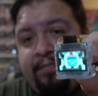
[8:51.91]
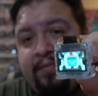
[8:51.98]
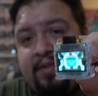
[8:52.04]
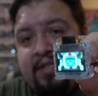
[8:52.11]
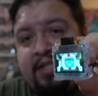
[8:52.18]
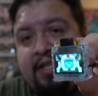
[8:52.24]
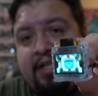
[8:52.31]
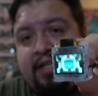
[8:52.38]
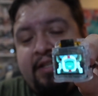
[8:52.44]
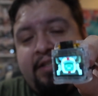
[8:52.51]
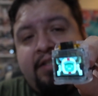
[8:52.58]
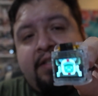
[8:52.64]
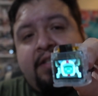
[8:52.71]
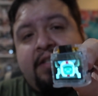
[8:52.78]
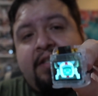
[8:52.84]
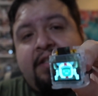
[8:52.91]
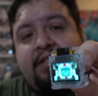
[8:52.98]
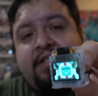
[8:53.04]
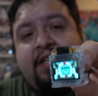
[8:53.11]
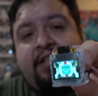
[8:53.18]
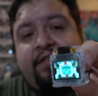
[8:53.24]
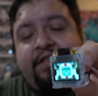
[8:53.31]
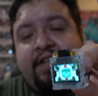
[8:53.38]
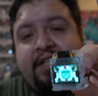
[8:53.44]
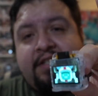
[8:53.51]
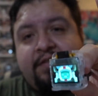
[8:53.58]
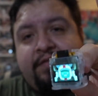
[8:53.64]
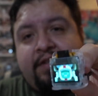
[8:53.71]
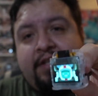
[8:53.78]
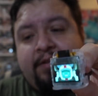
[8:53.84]
it's got sound effects
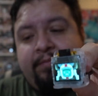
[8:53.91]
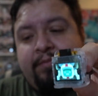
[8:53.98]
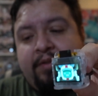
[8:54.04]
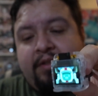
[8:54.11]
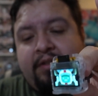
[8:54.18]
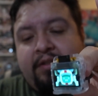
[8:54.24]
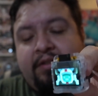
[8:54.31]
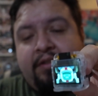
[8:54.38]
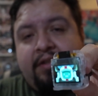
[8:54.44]
from